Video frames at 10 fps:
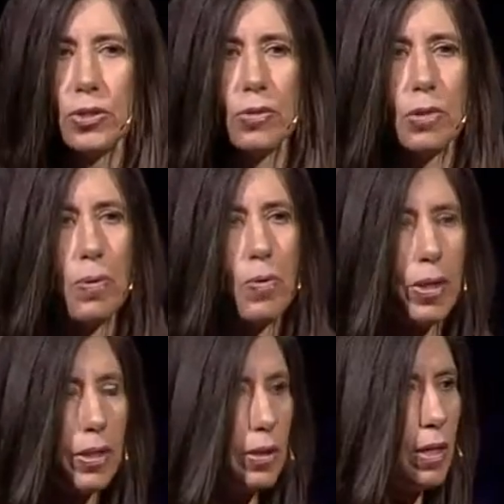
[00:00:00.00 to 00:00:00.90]
a
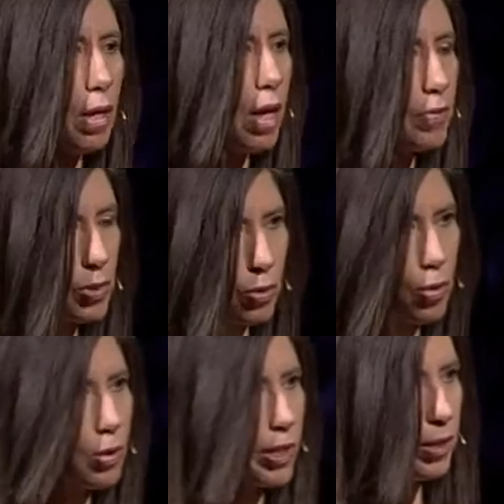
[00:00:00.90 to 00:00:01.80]
report on this
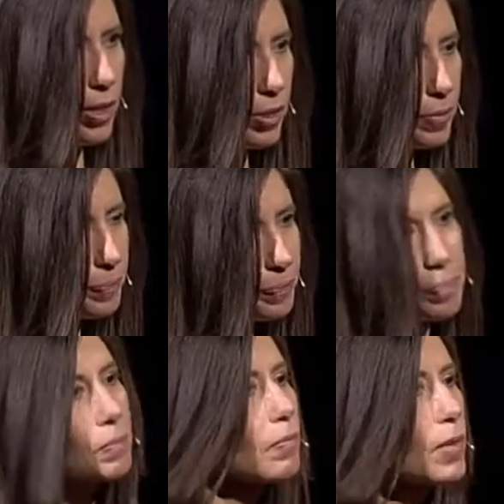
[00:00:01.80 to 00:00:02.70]
whole area,
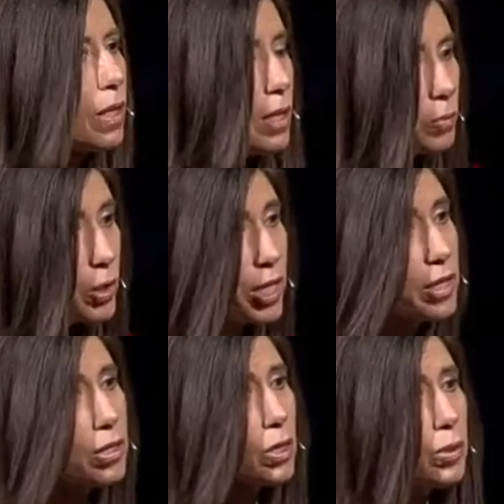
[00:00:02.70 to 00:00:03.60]
and what they
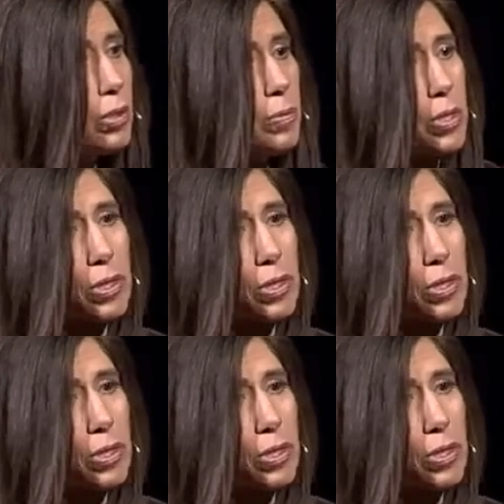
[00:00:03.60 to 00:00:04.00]
concluded was the